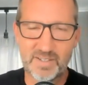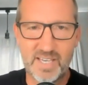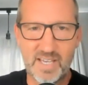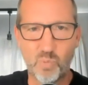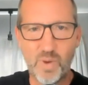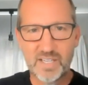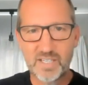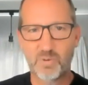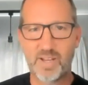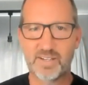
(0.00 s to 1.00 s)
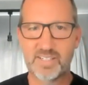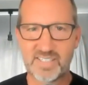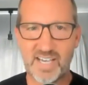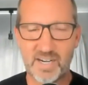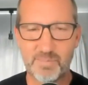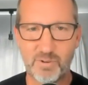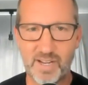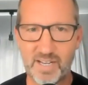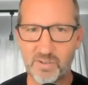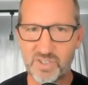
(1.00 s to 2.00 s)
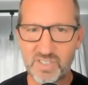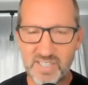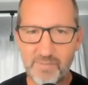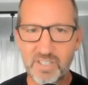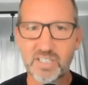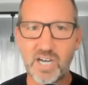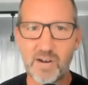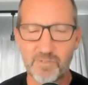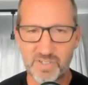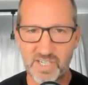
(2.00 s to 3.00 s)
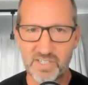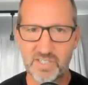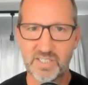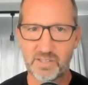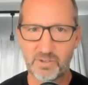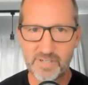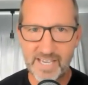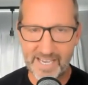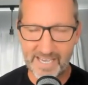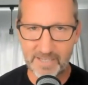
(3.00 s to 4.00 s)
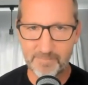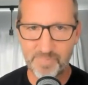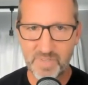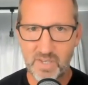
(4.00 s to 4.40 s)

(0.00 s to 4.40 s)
kind of welling around inside of me right now is just having a conversation the other day